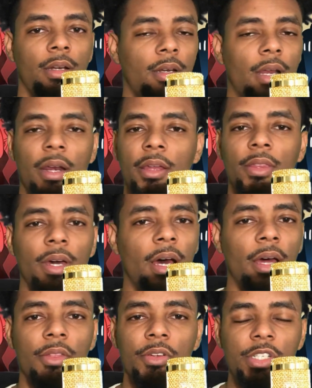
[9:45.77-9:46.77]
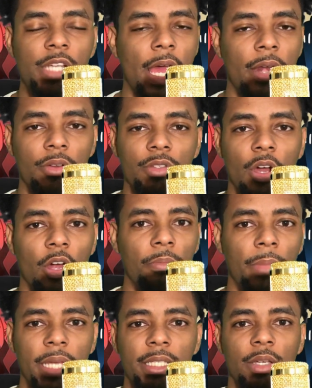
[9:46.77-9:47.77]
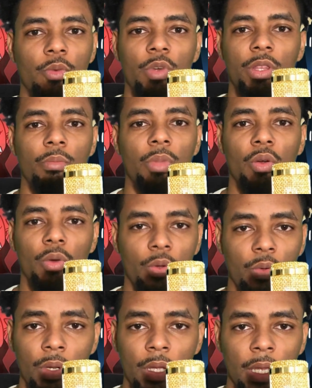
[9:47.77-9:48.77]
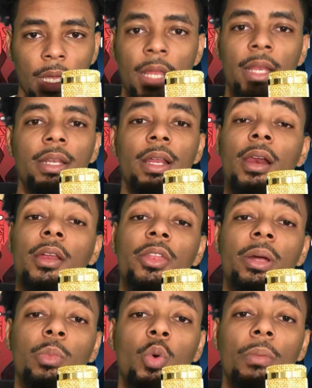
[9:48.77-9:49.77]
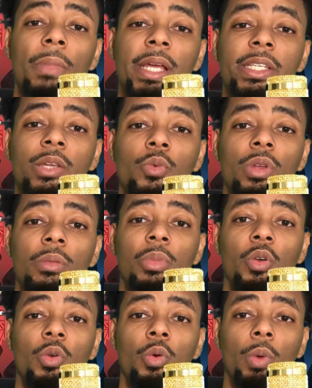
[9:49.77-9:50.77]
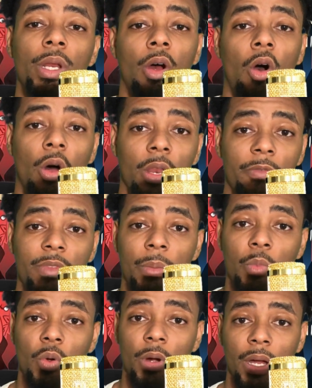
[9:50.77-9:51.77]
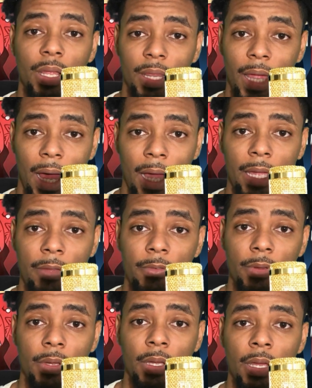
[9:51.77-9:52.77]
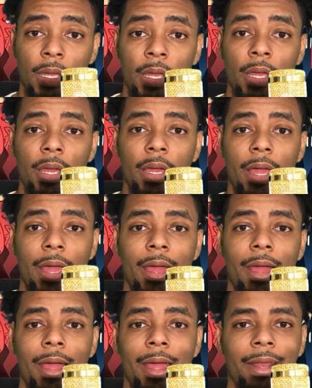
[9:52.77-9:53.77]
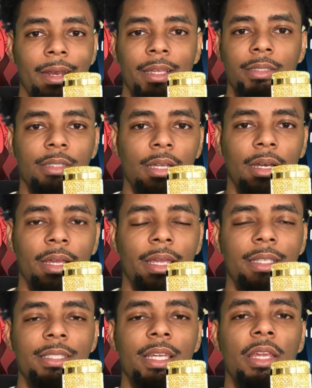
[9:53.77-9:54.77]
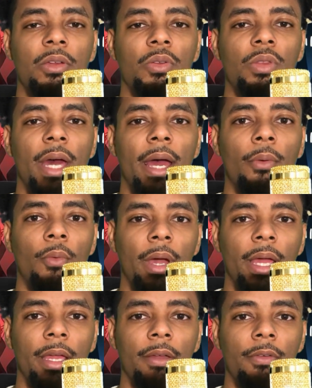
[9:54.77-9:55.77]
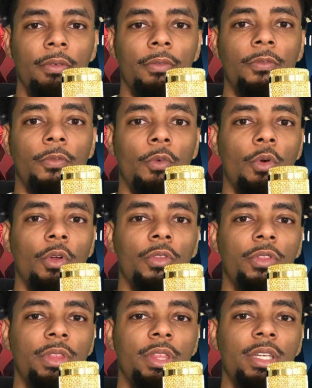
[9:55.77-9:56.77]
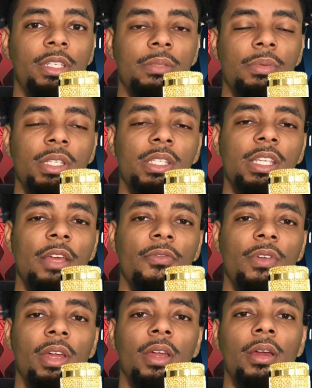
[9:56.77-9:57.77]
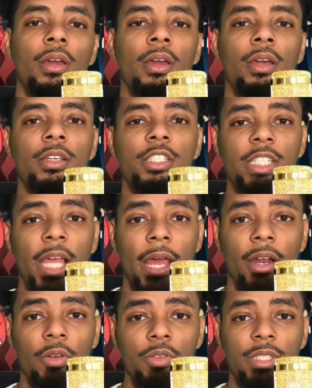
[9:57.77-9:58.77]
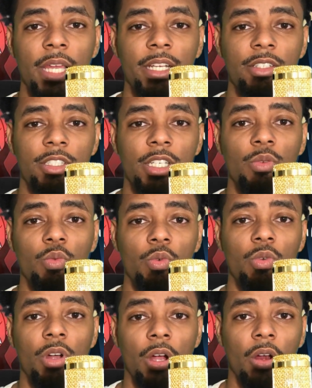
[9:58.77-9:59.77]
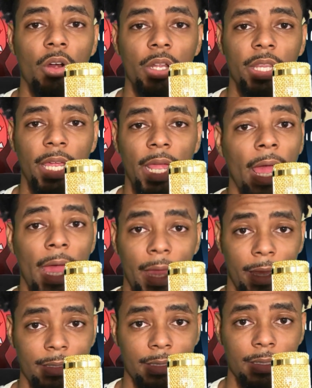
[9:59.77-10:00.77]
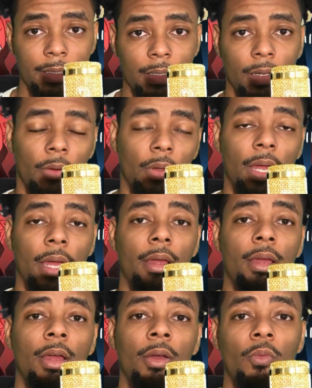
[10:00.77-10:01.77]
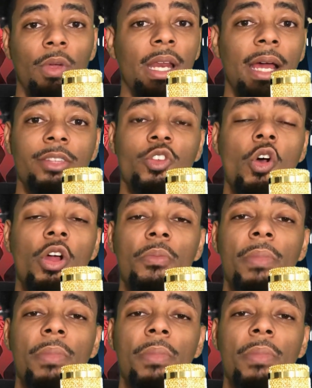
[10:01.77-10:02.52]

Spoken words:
None of the other shadows are messing with Baru. None of them were messing with Baru when all of them were alive. And it's going to continue that way for the specific shadows that Jin-Woo currently has. Okay, we not talking